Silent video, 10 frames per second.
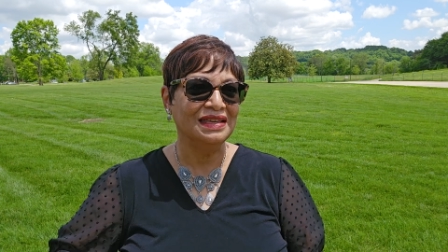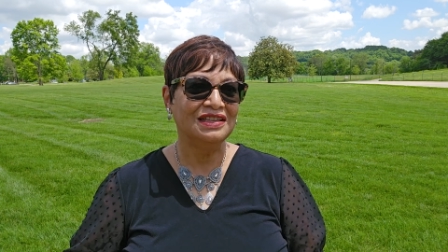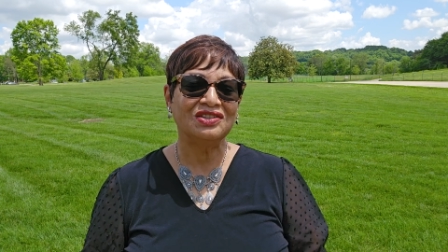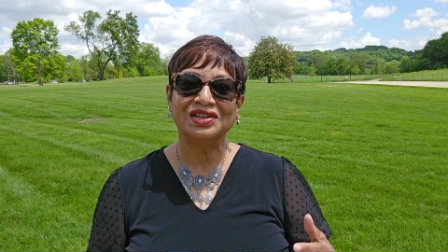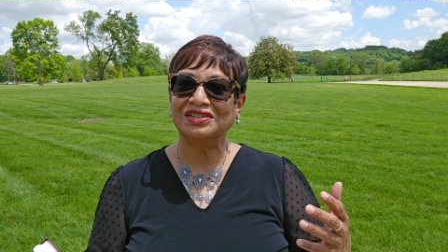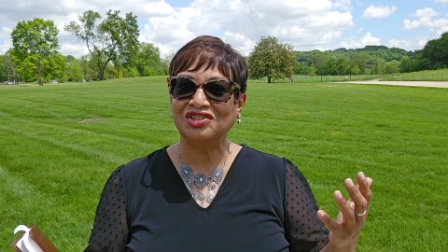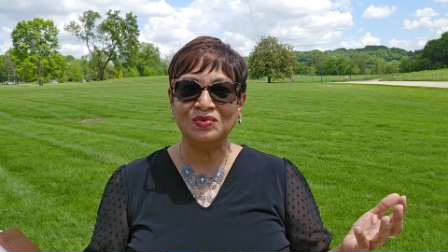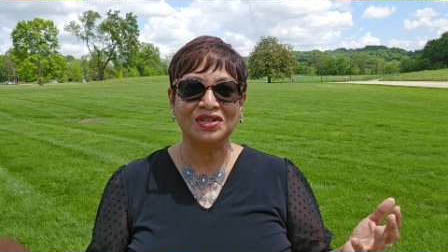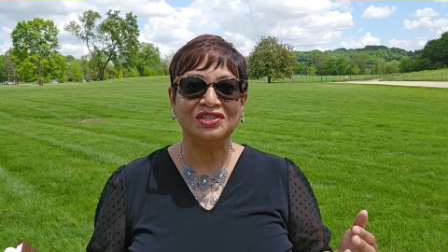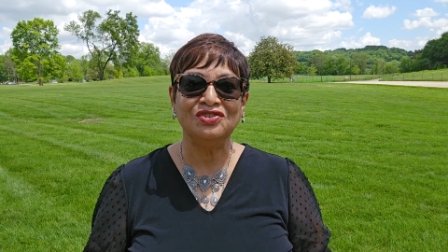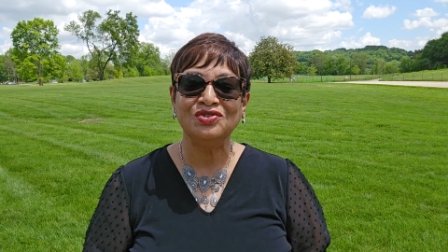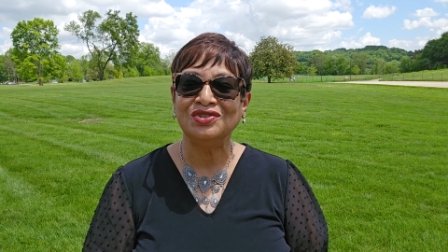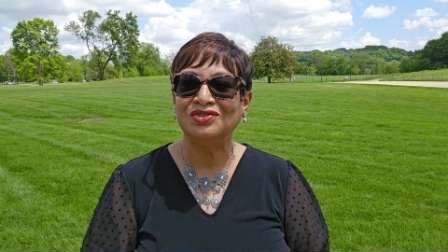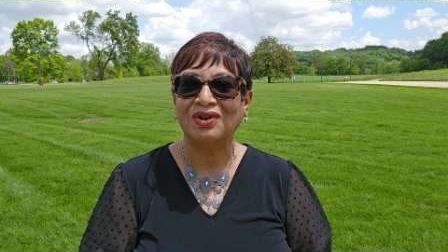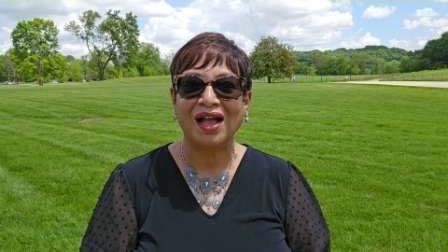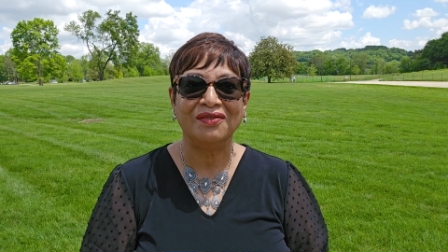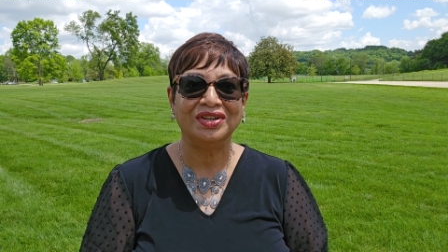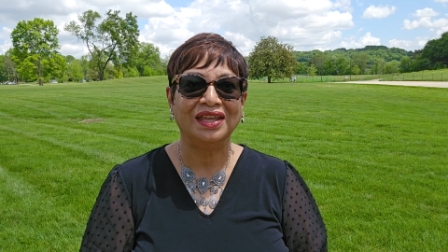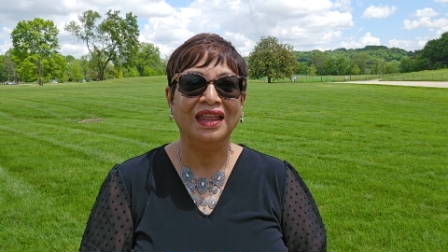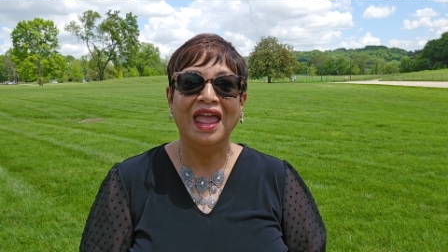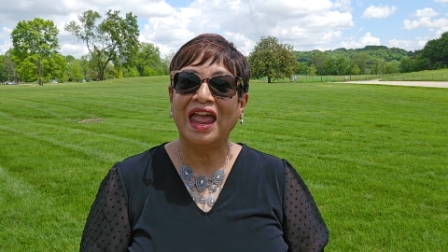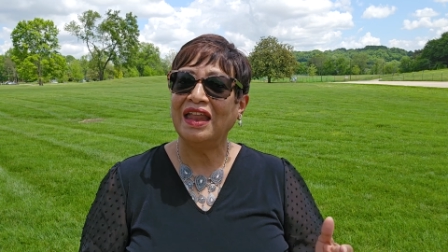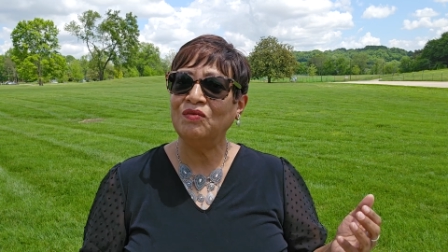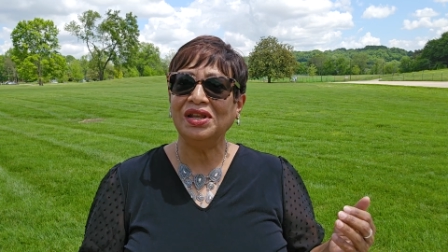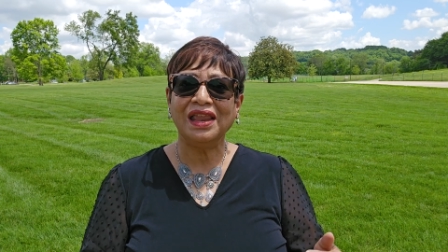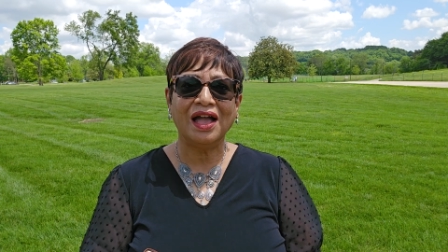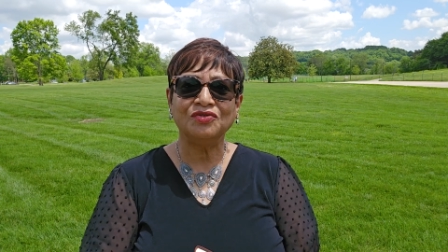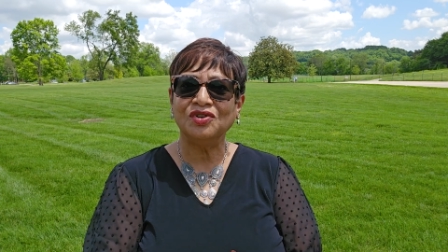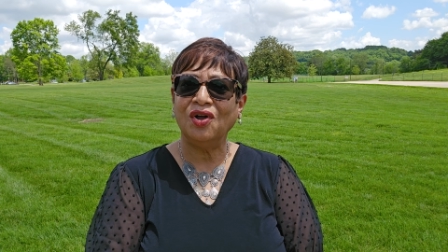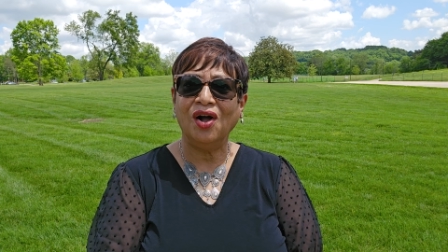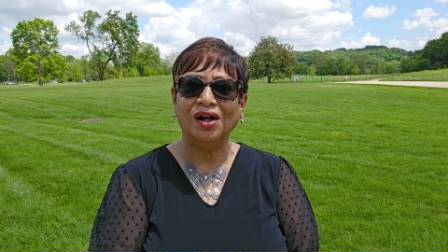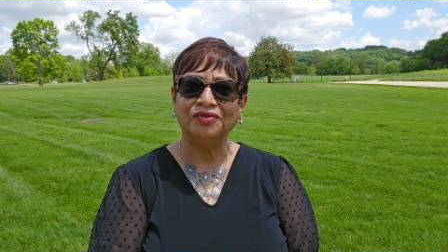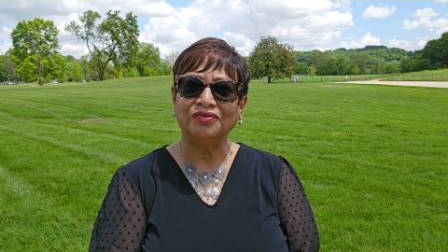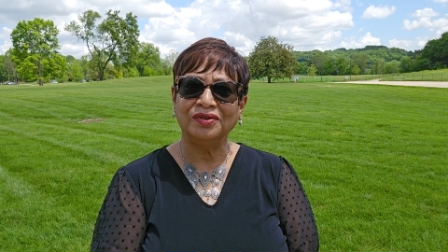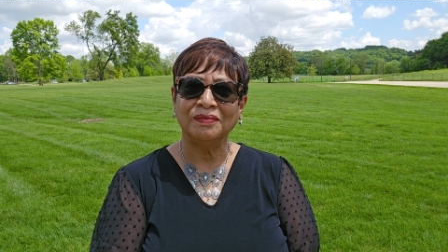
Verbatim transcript: so I guess she wasn't used to driving it, and we laughed it off.